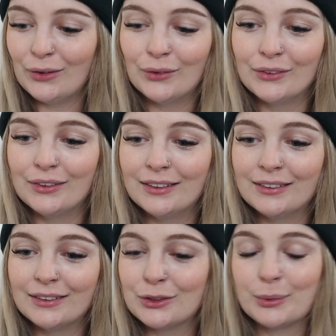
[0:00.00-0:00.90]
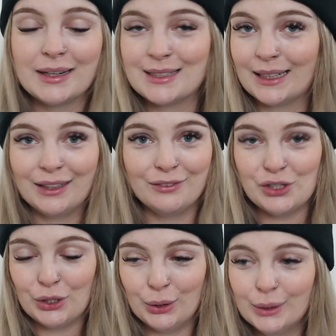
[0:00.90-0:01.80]
on the 22nd of
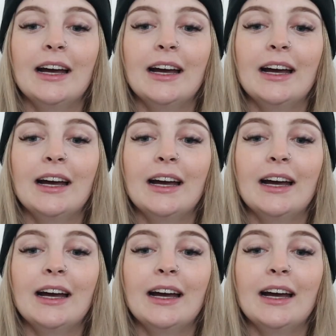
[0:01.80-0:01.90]
June,